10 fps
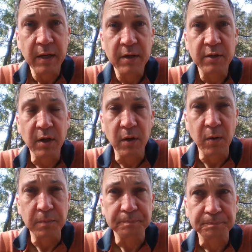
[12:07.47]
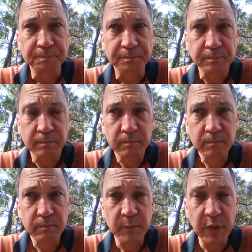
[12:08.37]
So
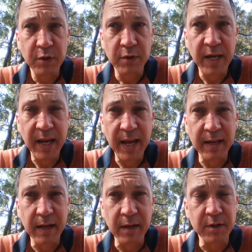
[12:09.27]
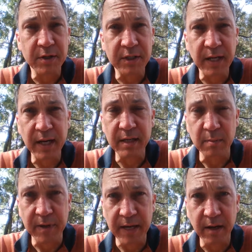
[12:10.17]
you can't understand the
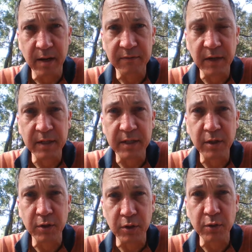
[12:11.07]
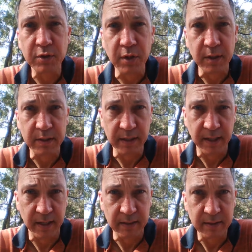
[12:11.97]
payoff until you start to
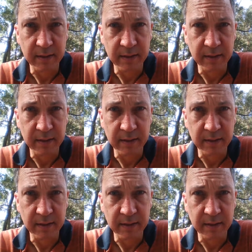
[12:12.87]
get it.